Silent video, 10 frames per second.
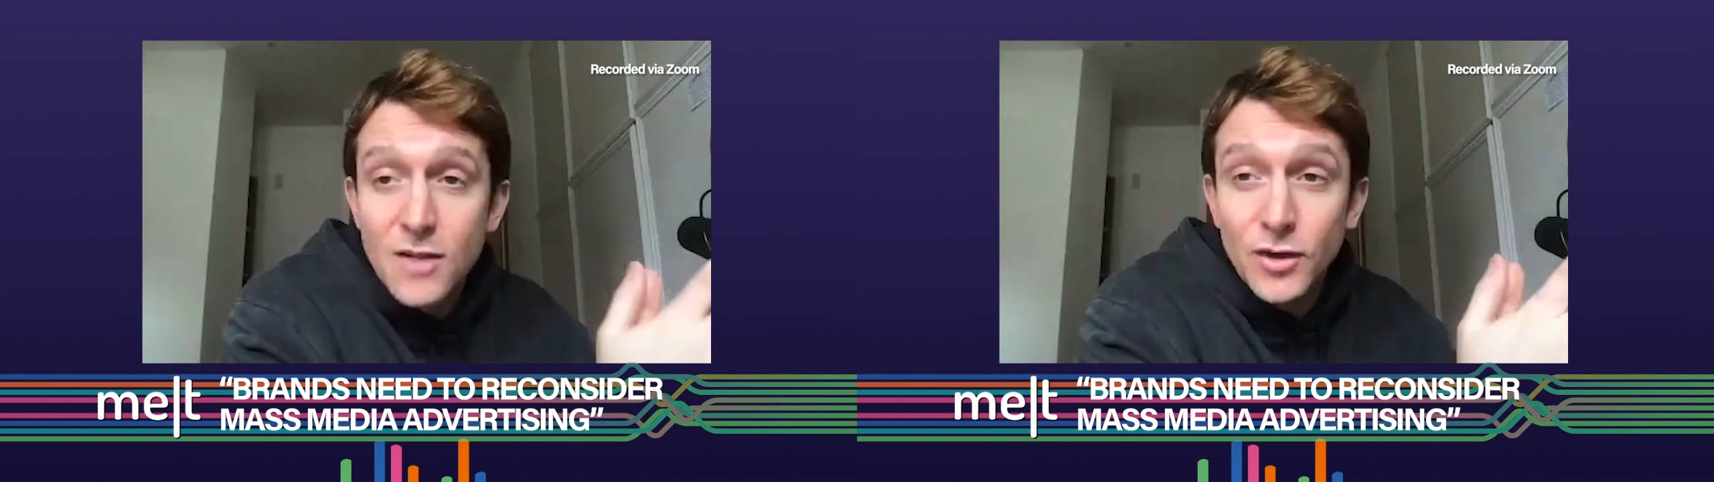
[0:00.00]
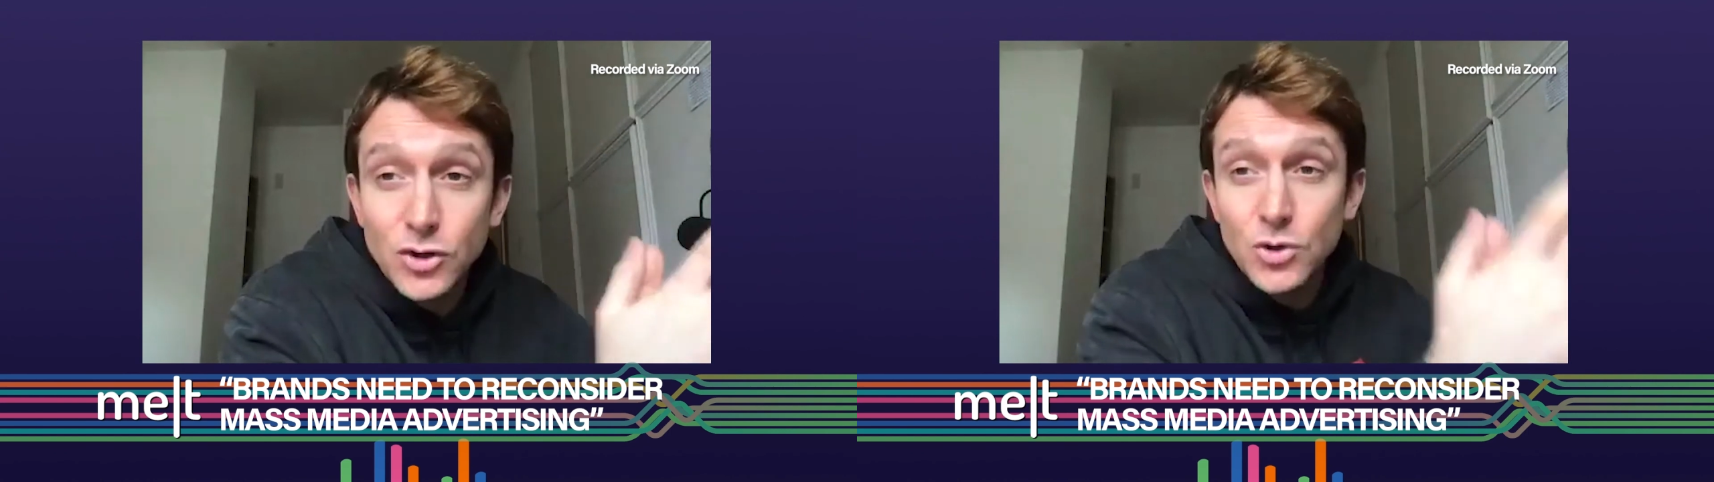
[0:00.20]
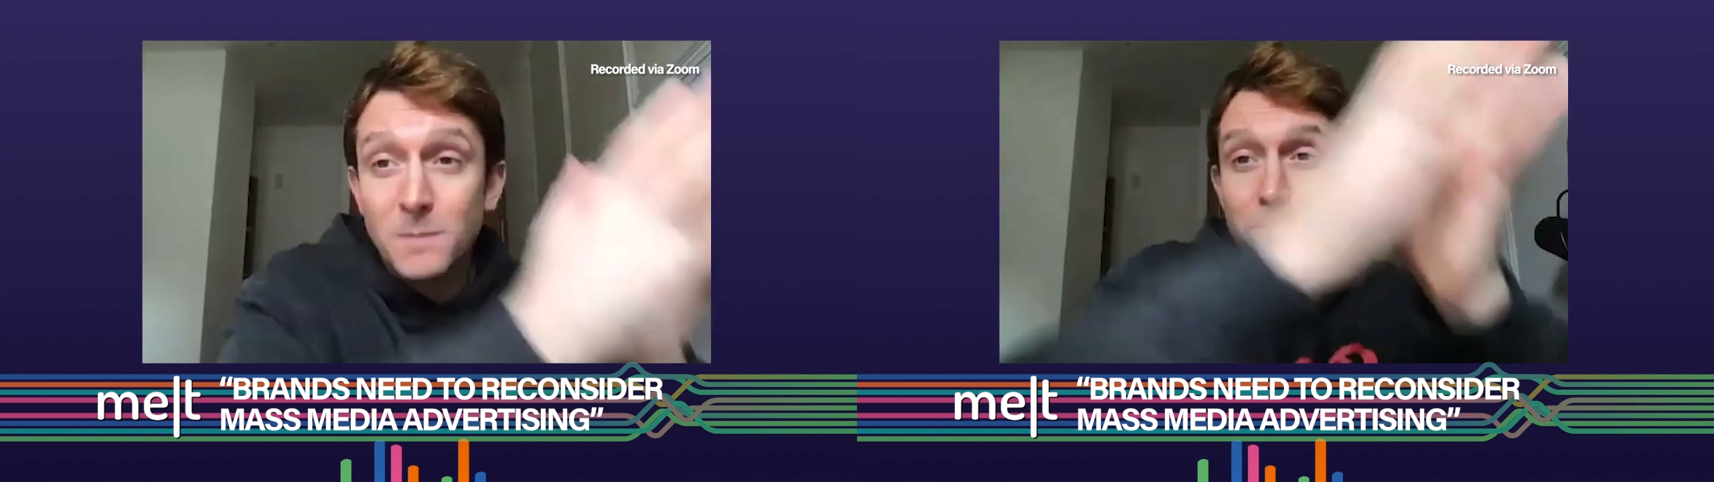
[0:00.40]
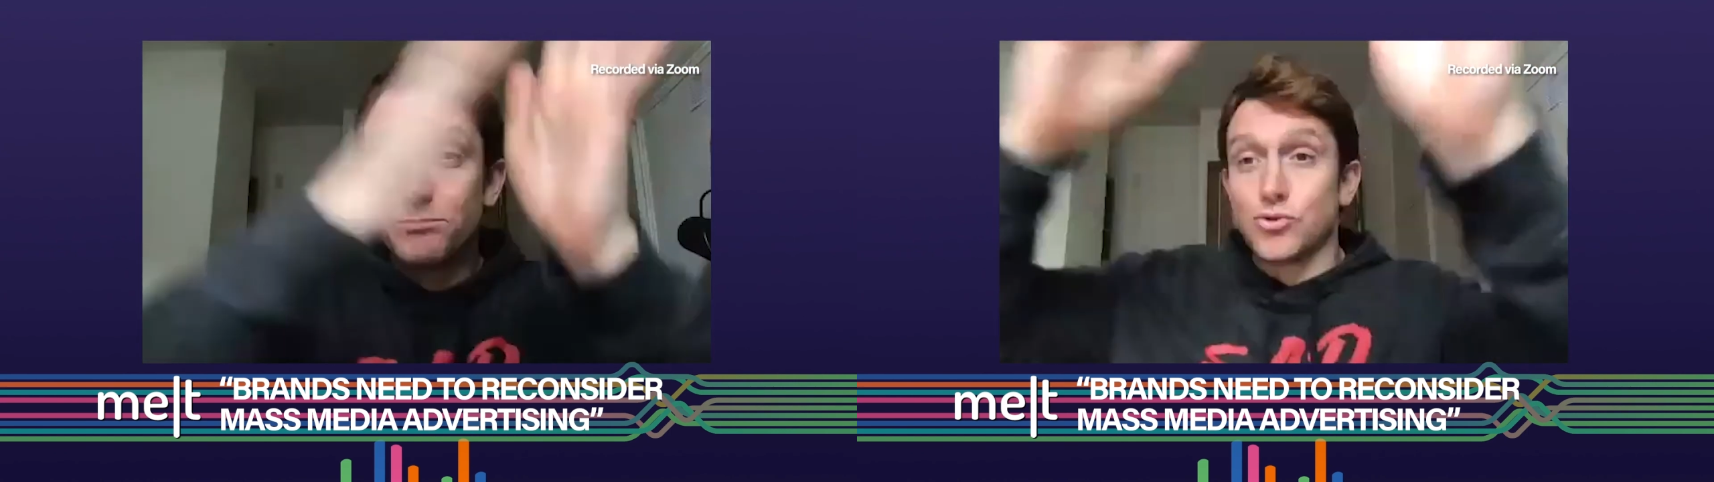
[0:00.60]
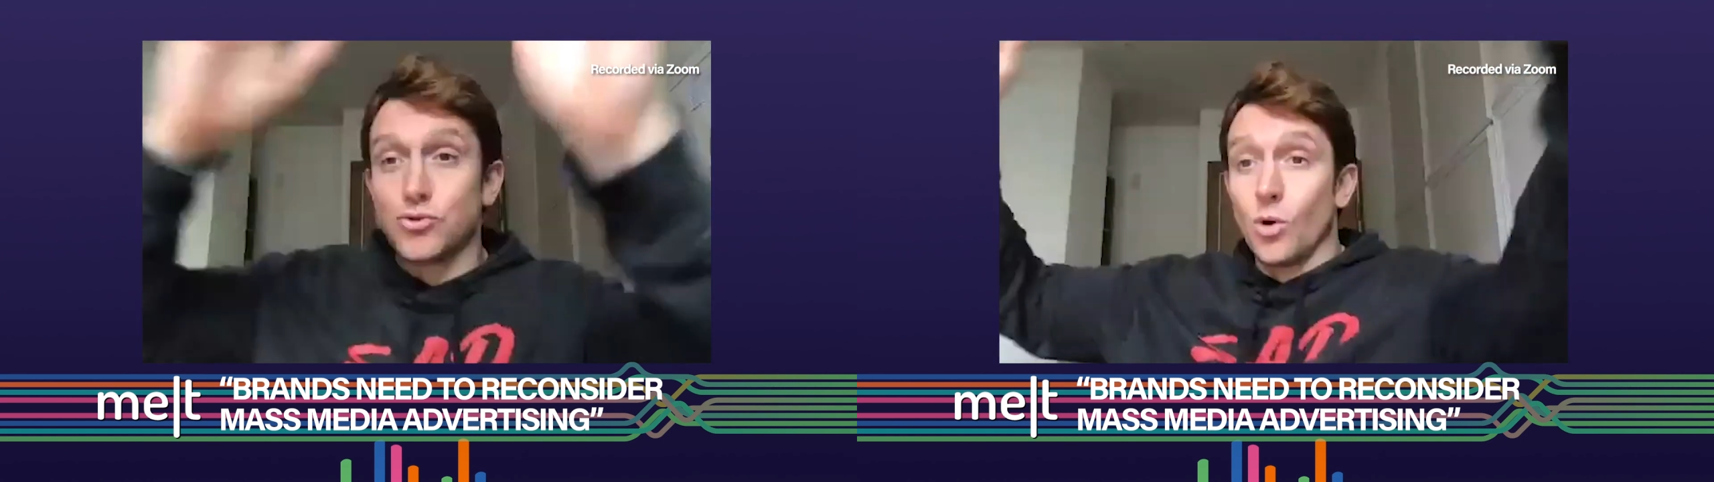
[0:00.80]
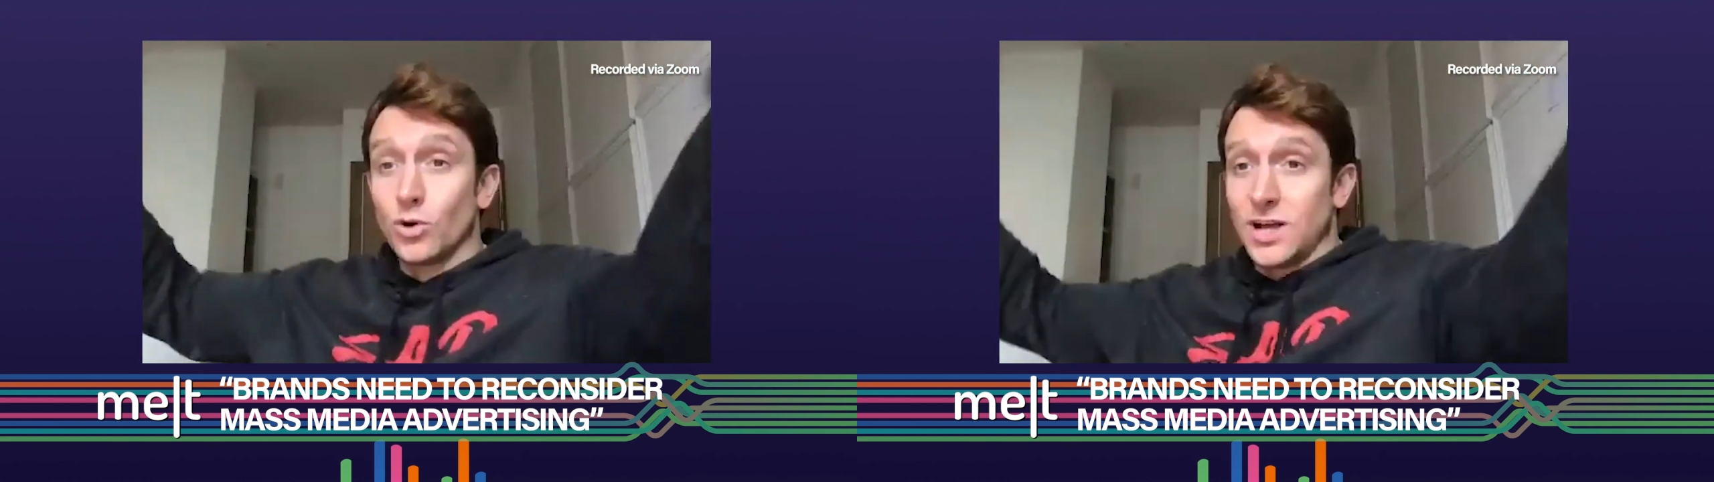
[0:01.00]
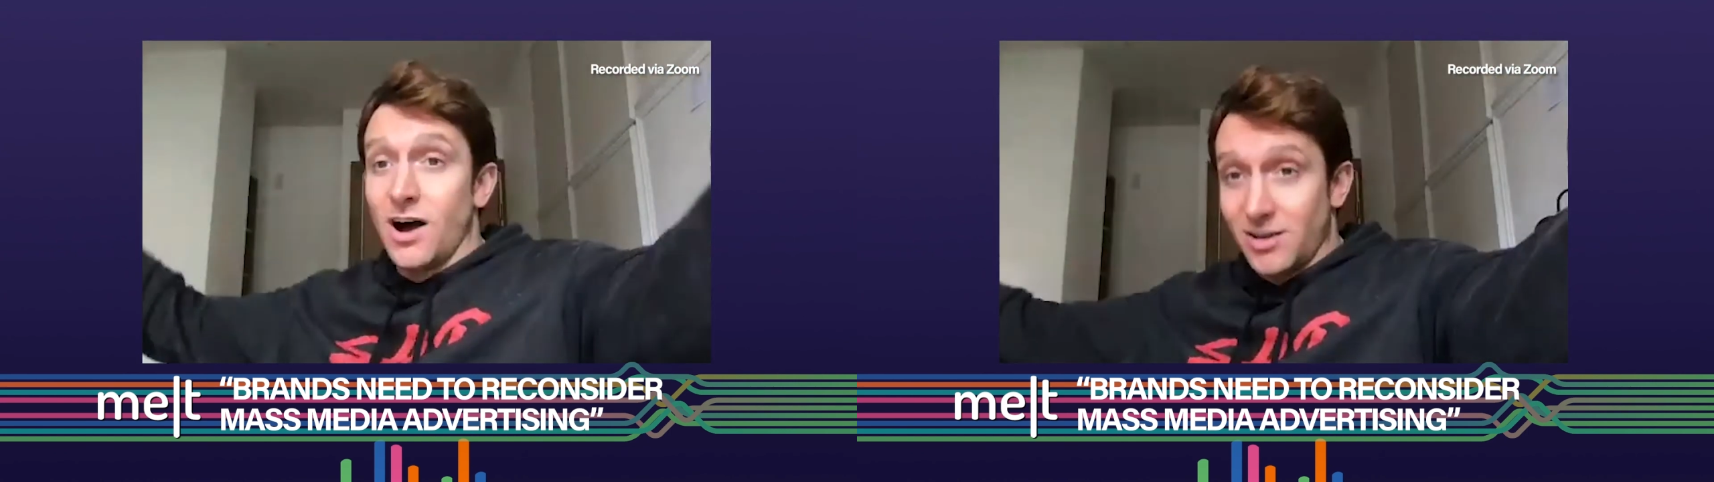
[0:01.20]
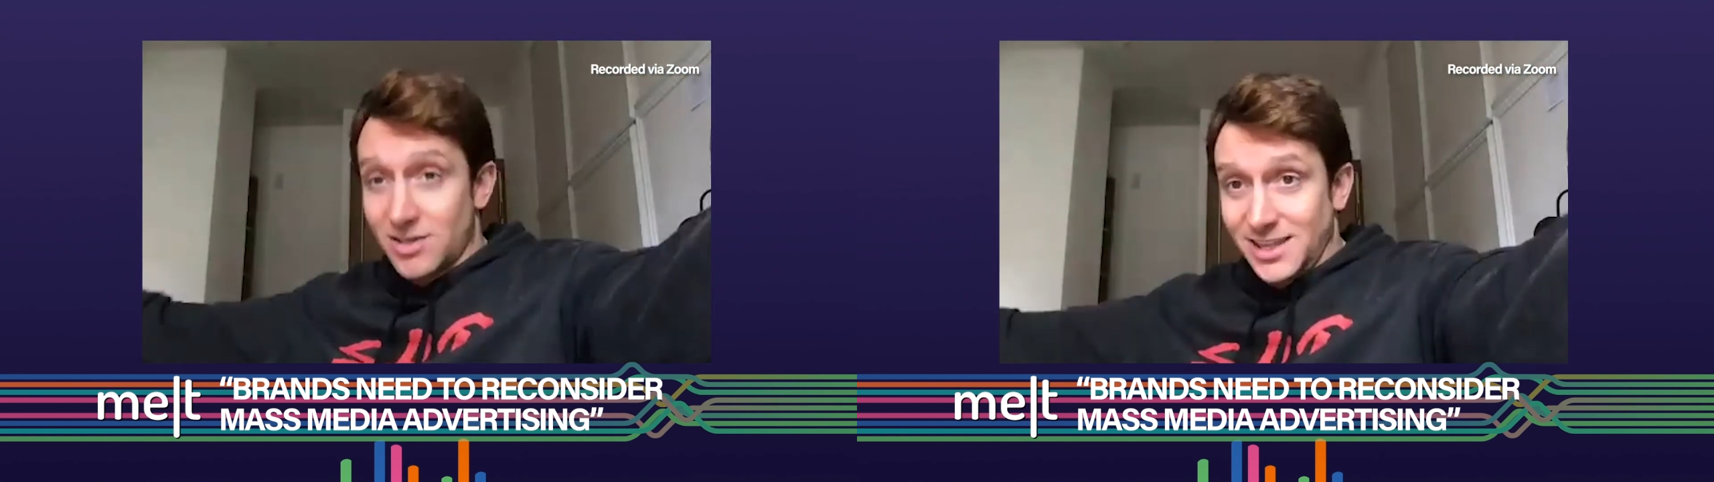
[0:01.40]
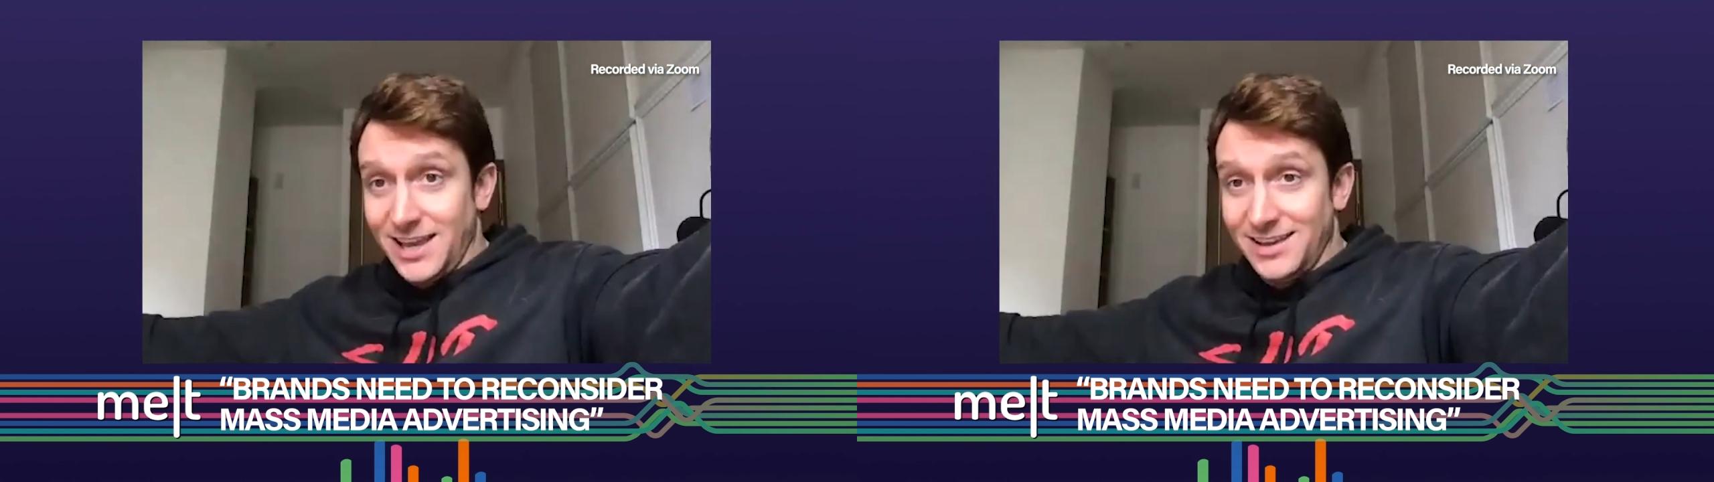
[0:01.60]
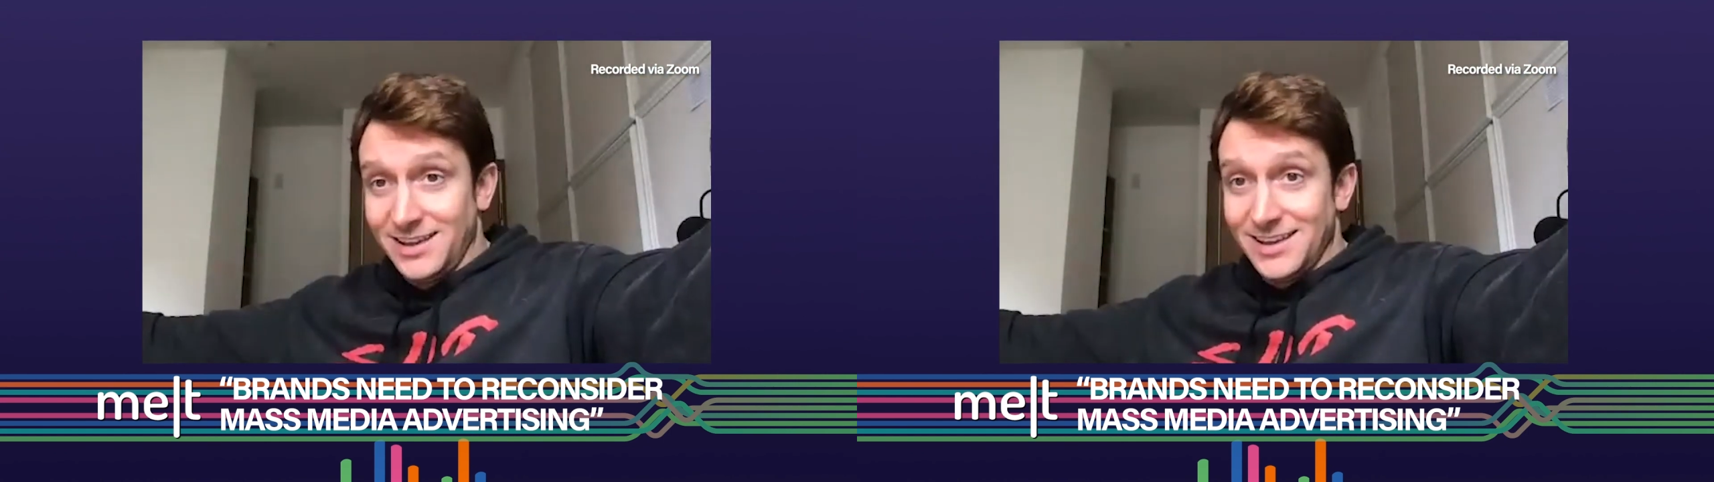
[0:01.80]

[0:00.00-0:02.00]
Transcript: that you can broadcast it,